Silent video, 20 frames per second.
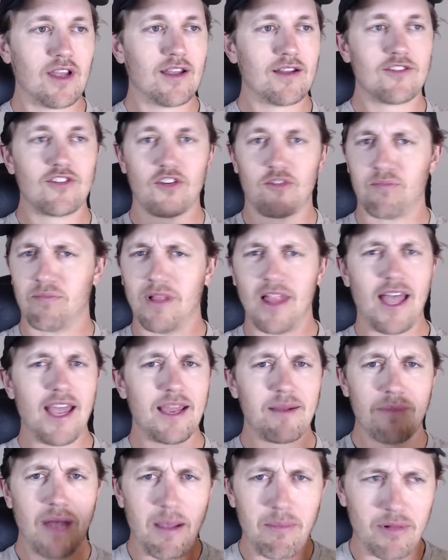just
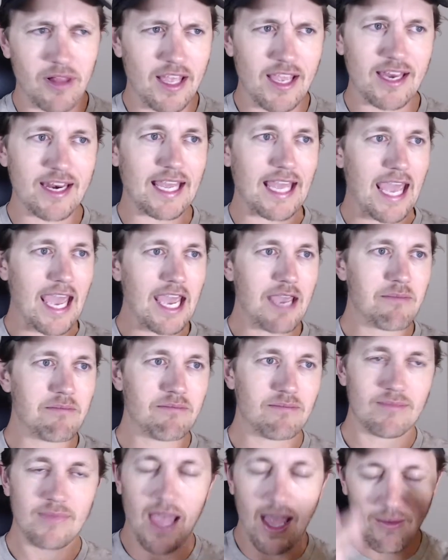by playing a
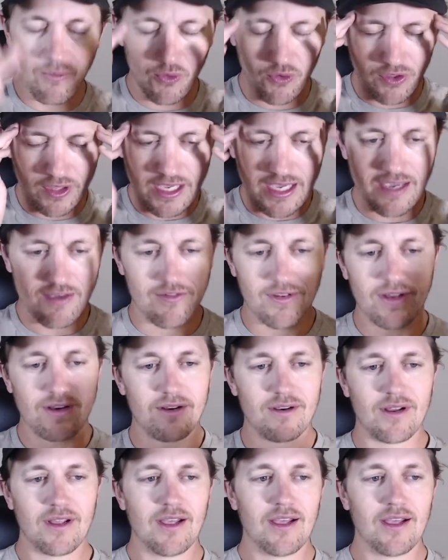game, not really even